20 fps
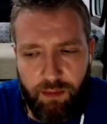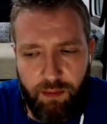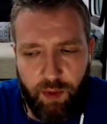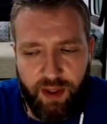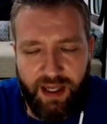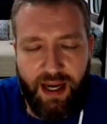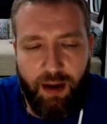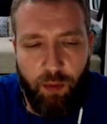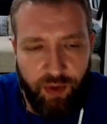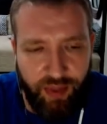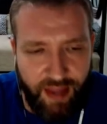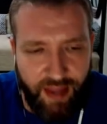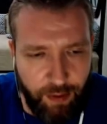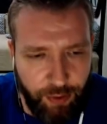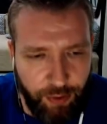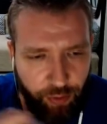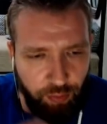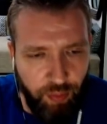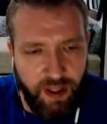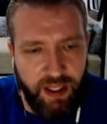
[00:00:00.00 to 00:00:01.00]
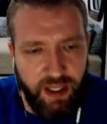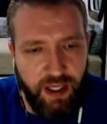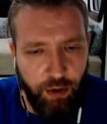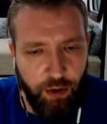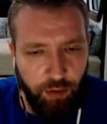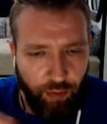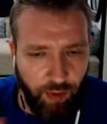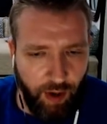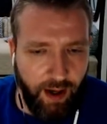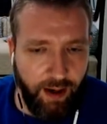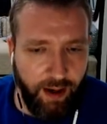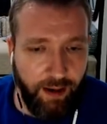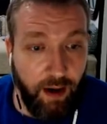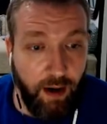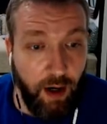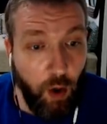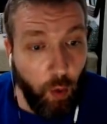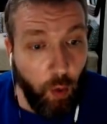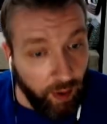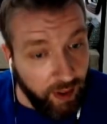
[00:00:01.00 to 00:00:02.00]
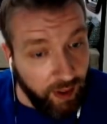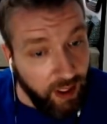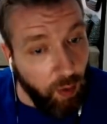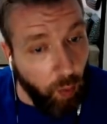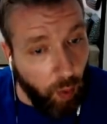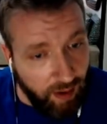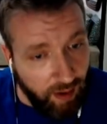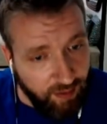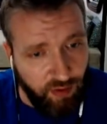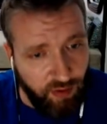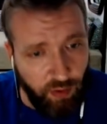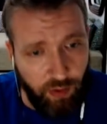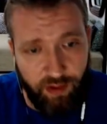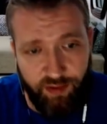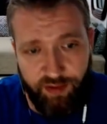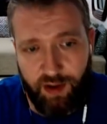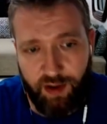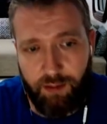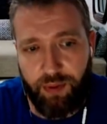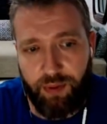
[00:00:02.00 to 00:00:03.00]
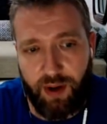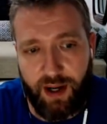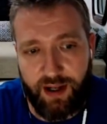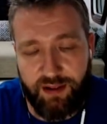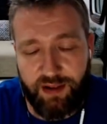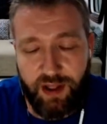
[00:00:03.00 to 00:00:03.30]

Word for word: get with that three year run where he was doing subplots.